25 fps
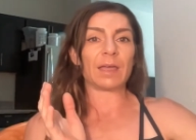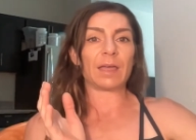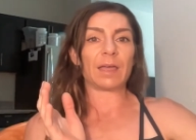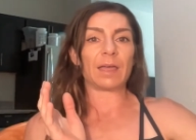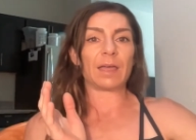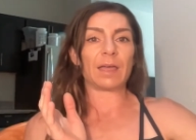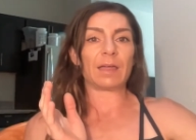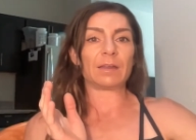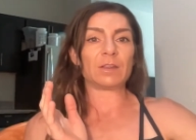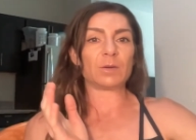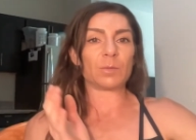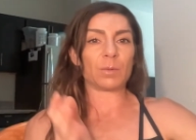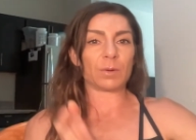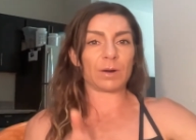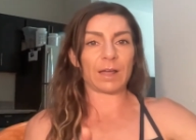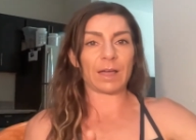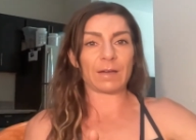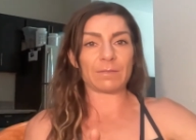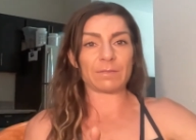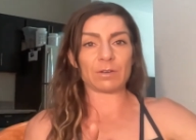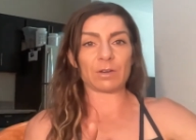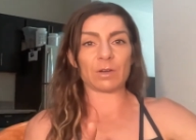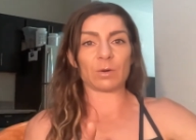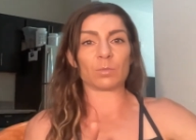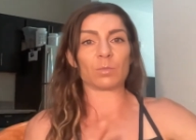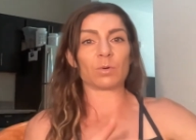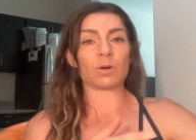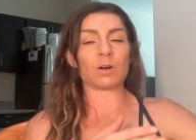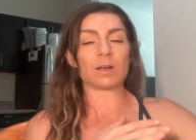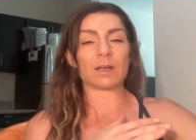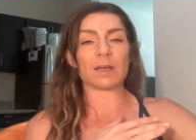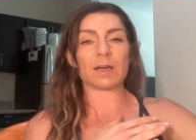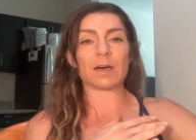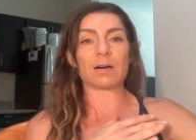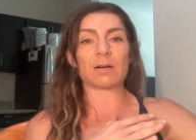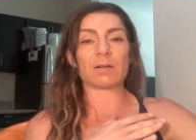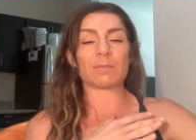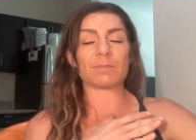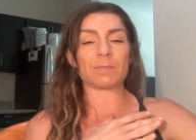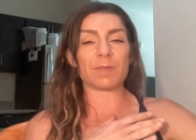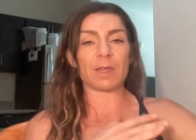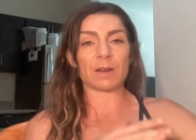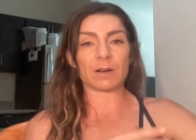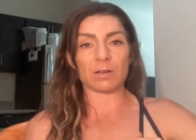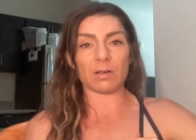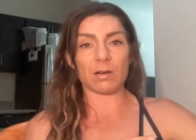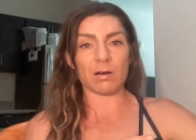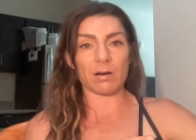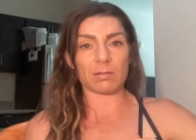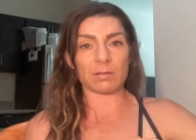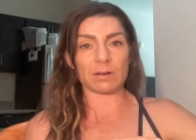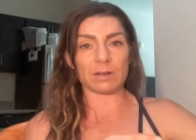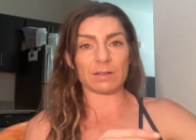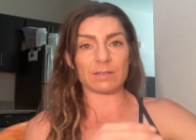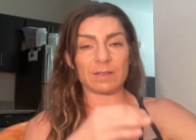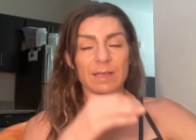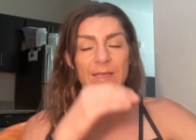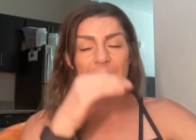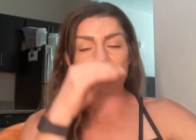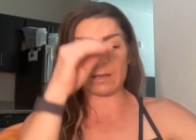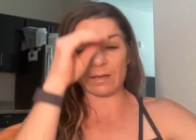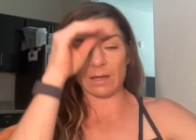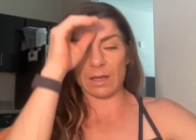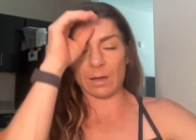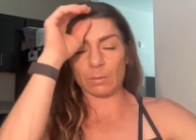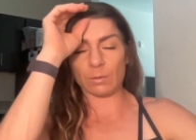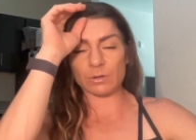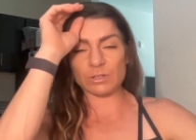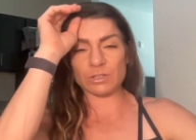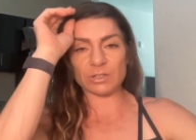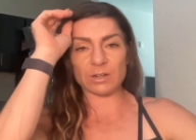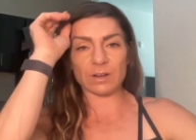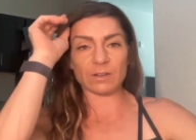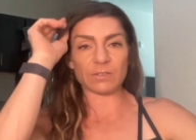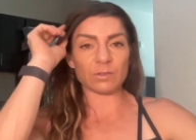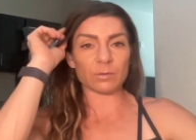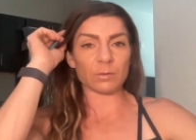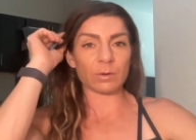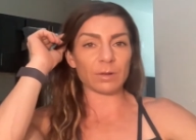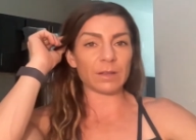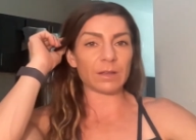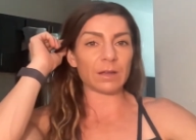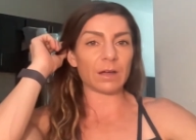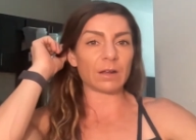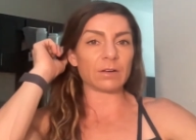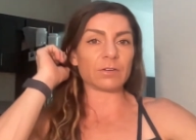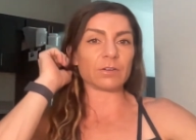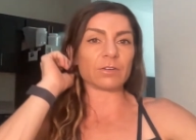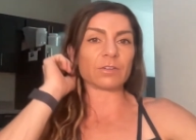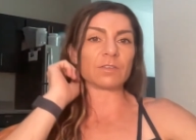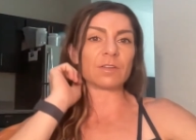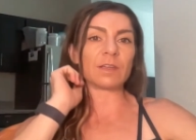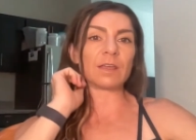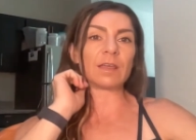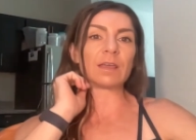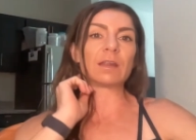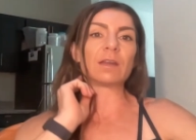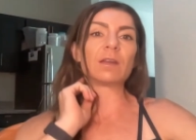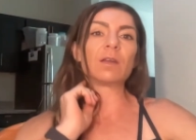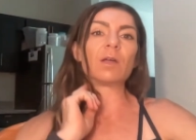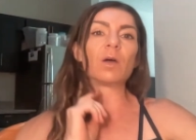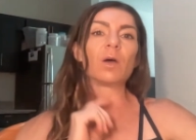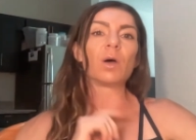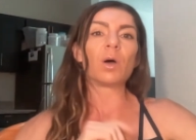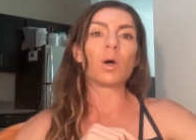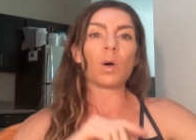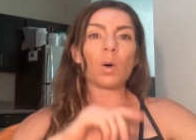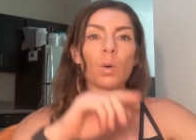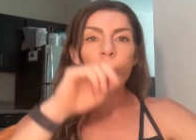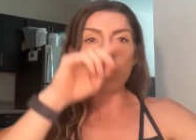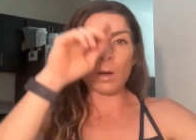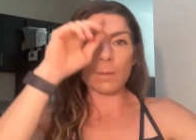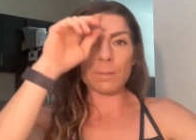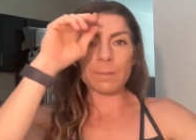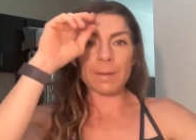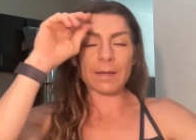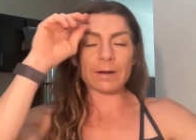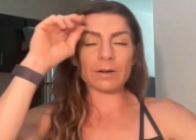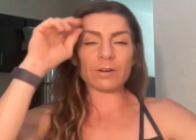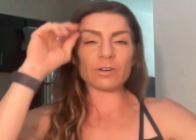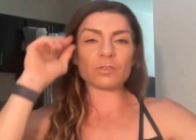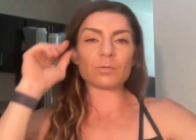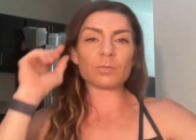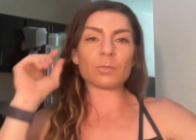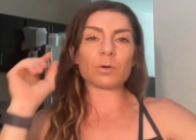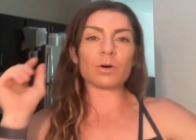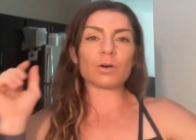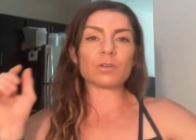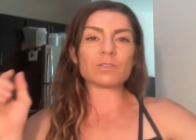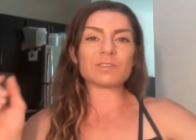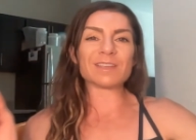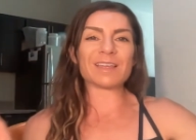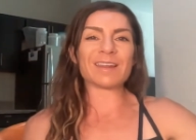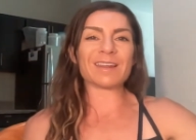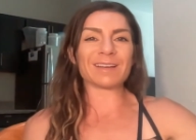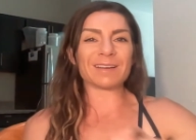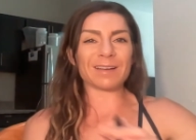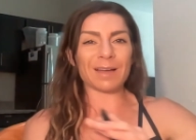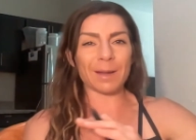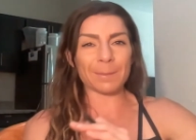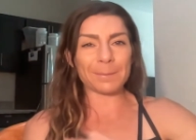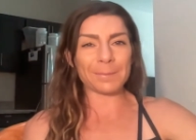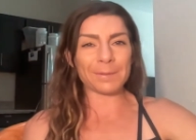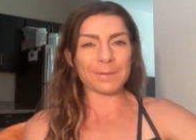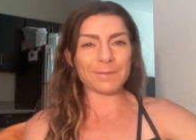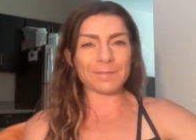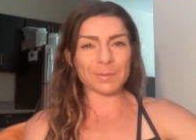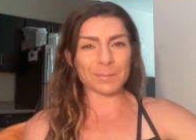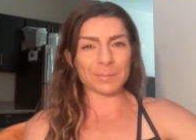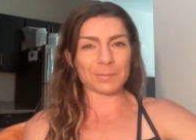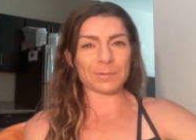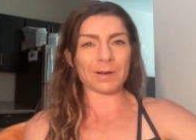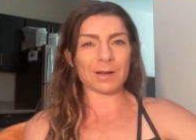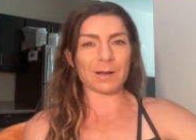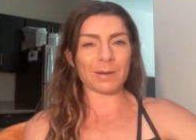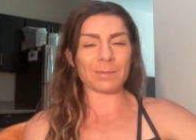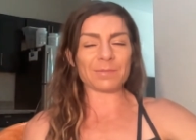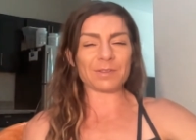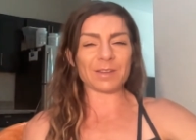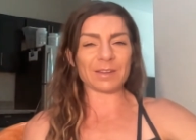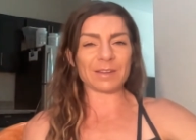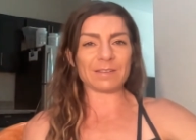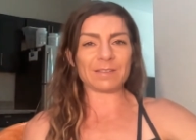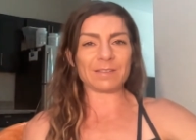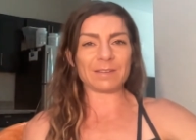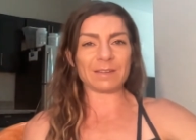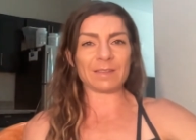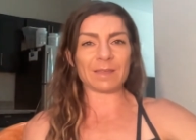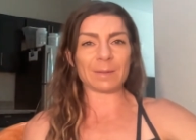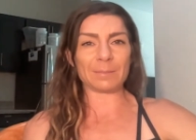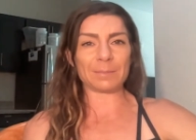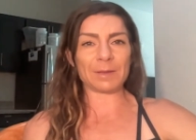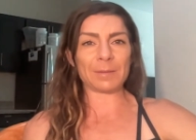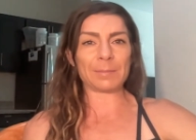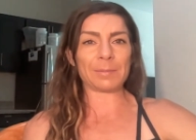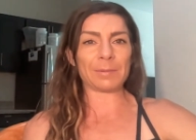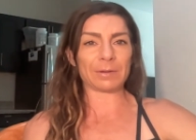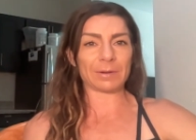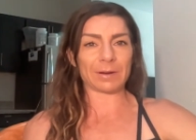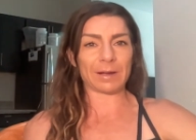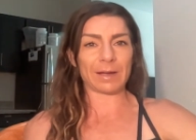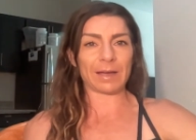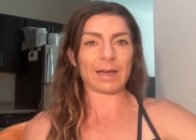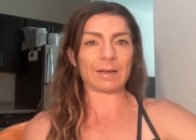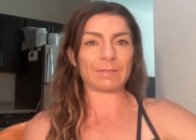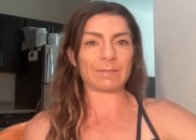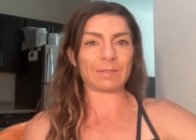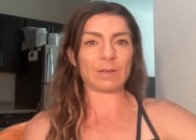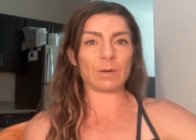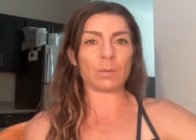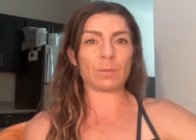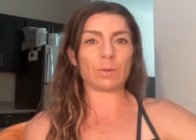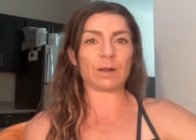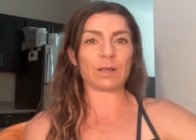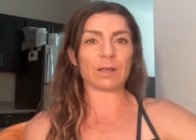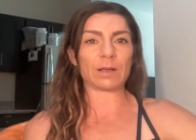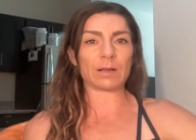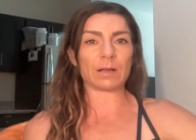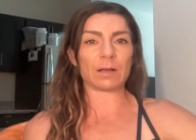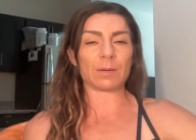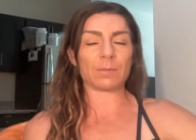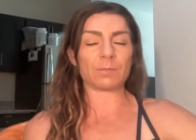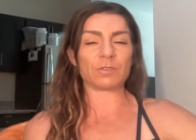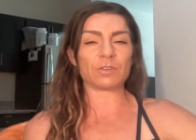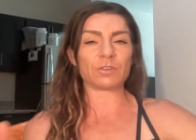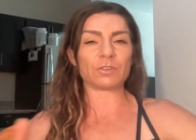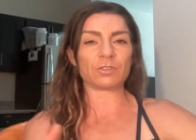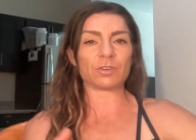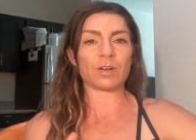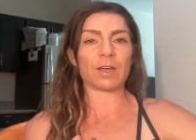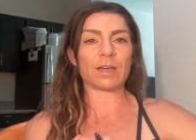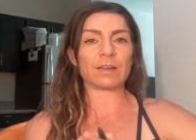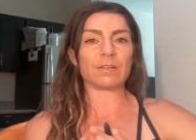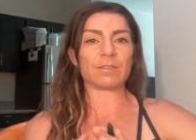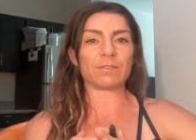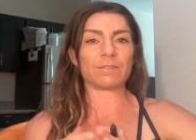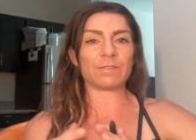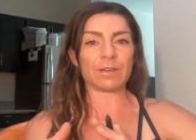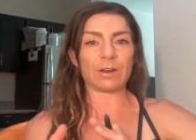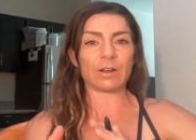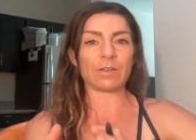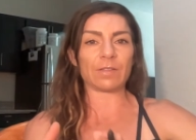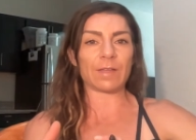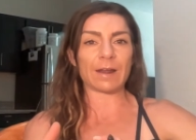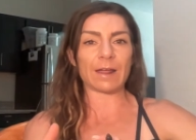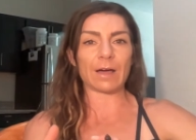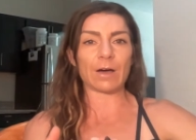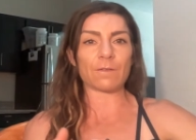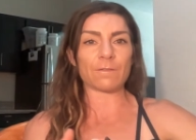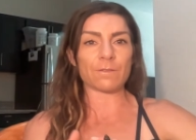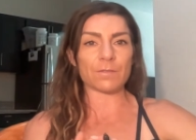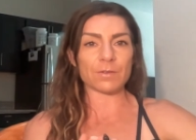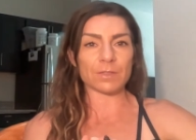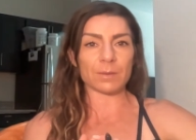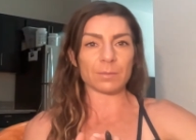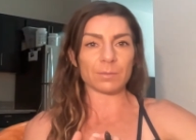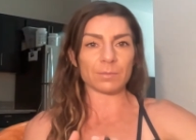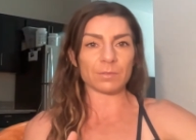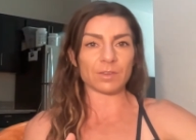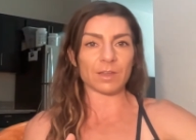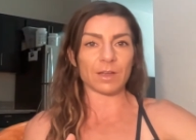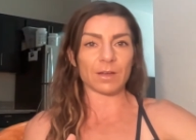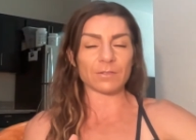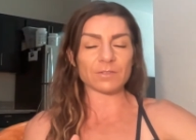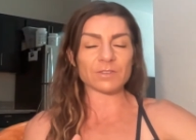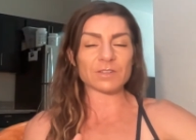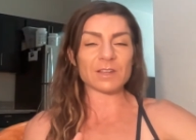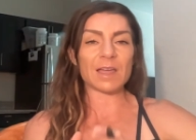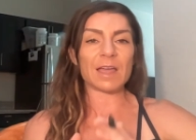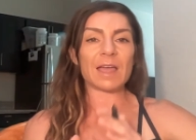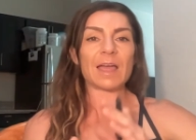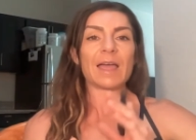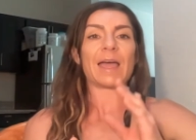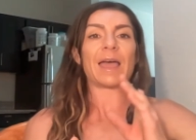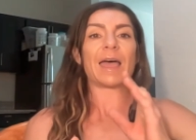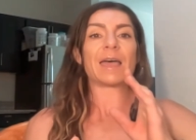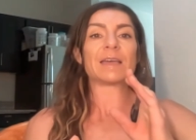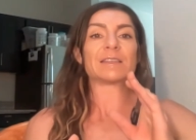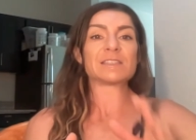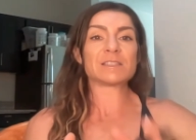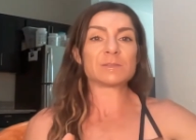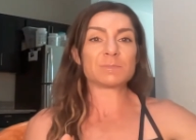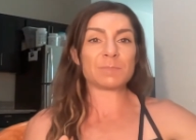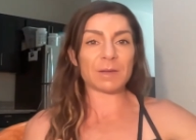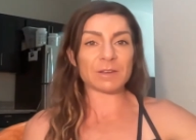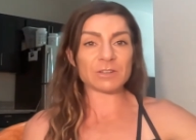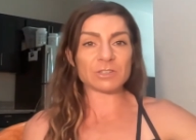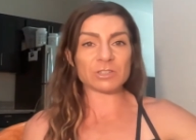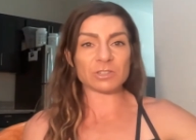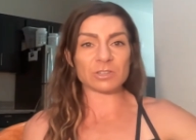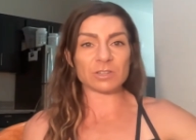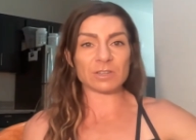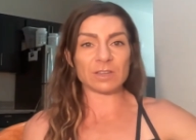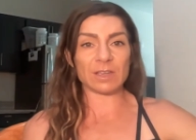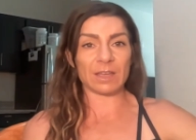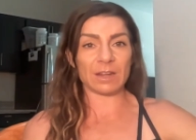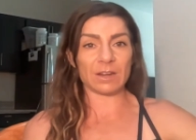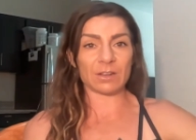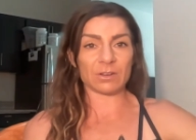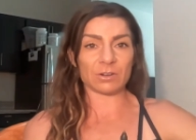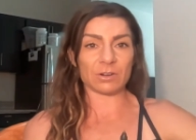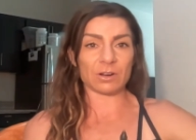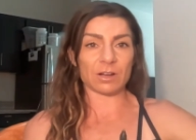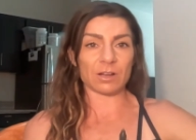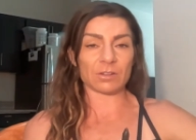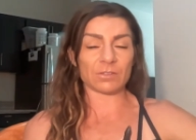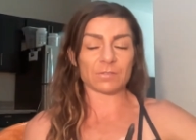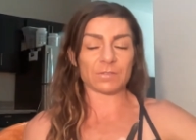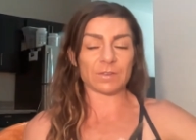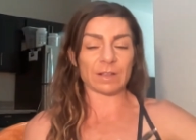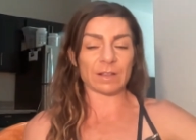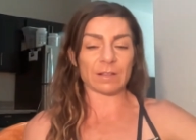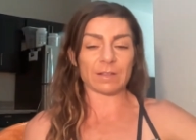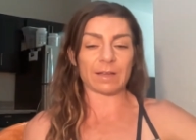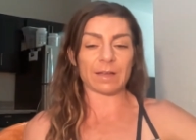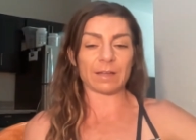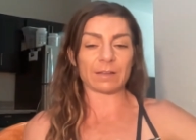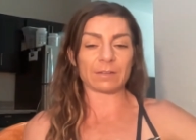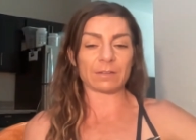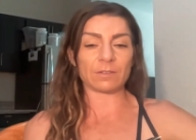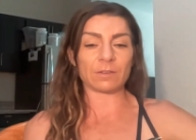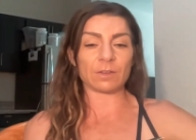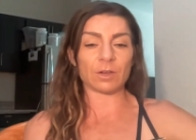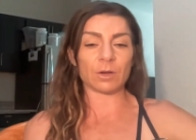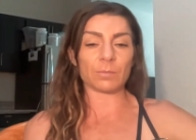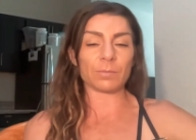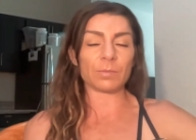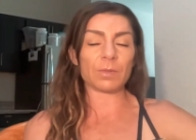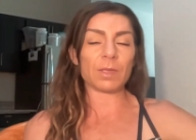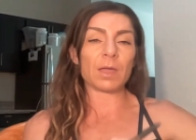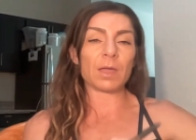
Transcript: and you want to have a good workout and call it a day. I want you guys to really understand what matters most, and a couple of the problems I see that people are having when it comes to trying to figure that out for themselves, especially in a CrossFit class. So